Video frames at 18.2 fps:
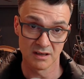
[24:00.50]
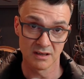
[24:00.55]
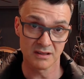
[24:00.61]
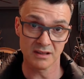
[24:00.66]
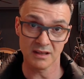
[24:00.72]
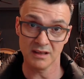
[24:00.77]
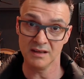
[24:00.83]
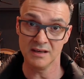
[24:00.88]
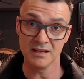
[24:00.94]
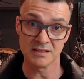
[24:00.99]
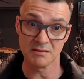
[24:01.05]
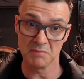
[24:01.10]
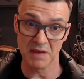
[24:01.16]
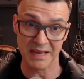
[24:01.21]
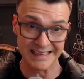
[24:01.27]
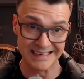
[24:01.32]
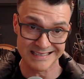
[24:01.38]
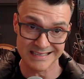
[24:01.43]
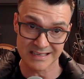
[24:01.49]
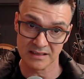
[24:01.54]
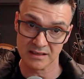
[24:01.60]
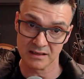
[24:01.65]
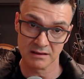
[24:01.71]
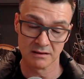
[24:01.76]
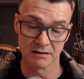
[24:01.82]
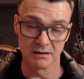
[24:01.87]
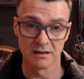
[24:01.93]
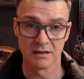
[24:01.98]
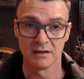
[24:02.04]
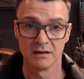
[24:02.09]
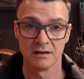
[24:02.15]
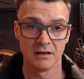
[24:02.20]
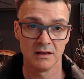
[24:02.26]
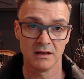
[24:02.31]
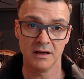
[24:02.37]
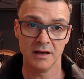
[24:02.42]
that is amazing.
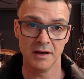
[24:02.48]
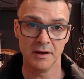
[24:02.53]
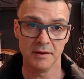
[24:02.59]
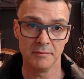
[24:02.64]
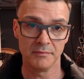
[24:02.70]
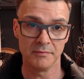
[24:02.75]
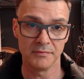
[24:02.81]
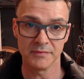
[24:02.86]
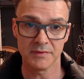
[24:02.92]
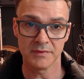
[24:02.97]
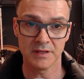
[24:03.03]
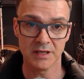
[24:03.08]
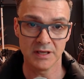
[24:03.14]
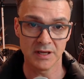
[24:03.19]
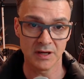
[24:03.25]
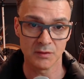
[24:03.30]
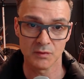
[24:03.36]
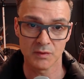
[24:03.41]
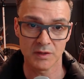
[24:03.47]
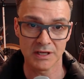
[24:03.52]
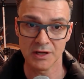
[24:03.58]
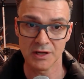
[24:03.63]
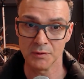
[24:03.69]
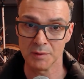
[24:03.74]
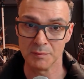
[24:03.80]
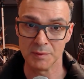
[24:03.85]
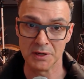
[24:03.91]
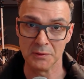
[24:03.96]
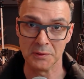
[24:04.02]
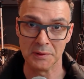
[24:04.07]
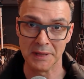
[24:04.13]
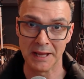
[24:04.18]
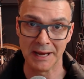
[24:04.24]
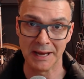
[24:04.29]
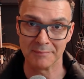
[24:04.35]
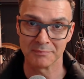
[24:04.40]
You don't want to be doing
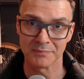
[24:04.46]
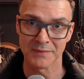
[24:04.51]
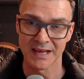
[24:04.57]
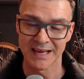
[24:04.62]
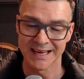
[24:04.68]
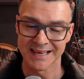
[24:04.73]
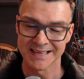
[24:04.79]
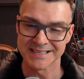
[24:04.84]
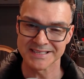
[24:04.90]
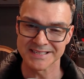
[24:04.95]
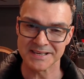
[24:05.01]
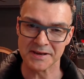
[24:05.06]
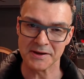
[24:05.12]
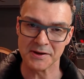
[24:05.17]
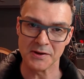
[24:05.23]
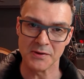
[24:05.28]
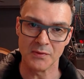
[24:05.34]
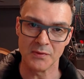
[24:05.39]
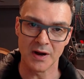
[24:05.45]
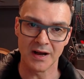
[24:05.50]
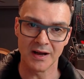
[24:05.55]
that. So